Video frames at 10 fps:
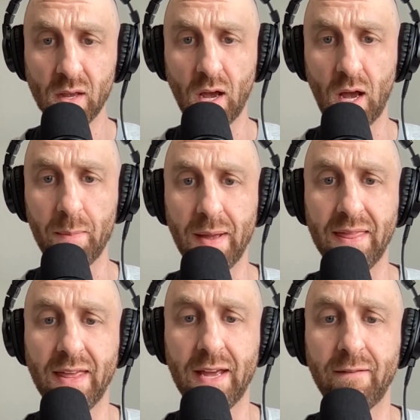
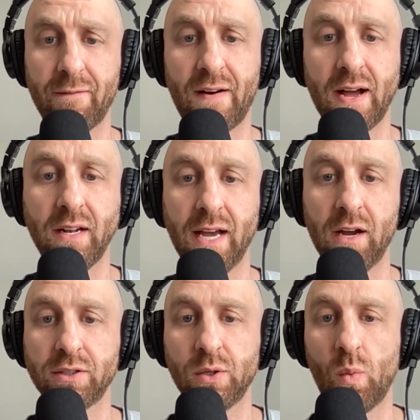And then finally, I
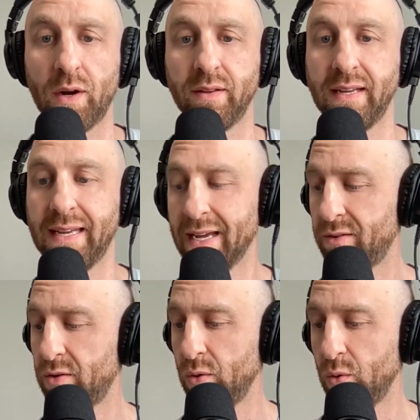also wanted to
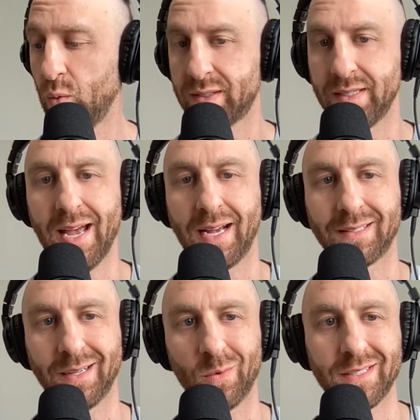get to what's
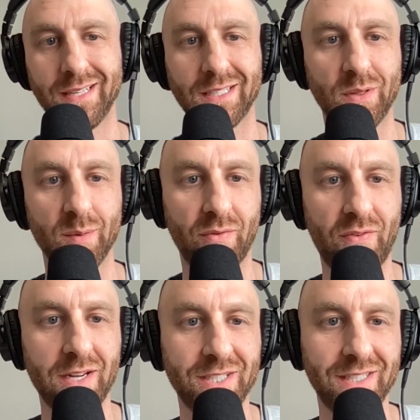next, like what's next with the
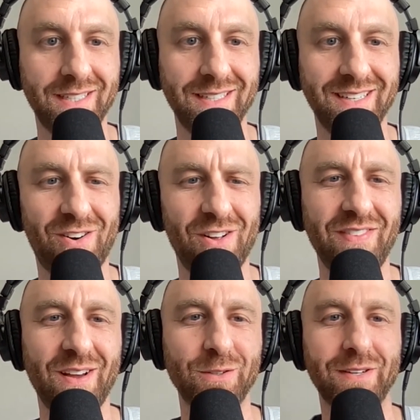profession. And all
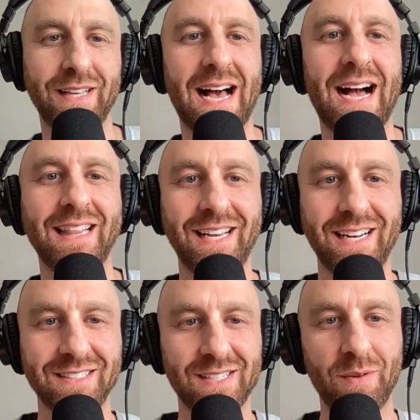of that was really
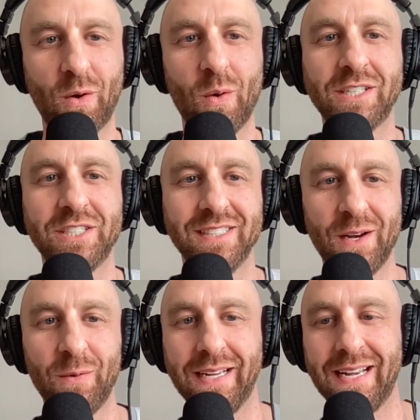highlighted in some of the questions
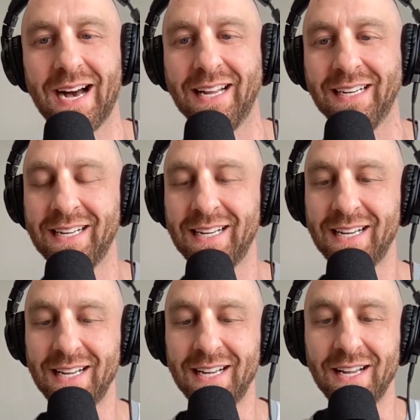that we got
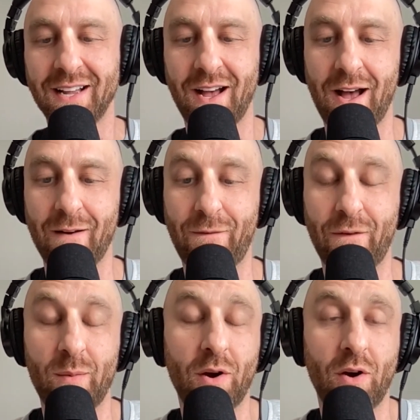
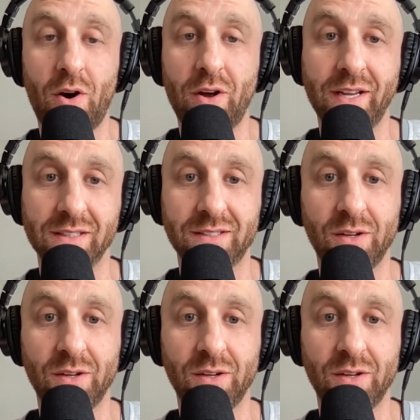from our audience.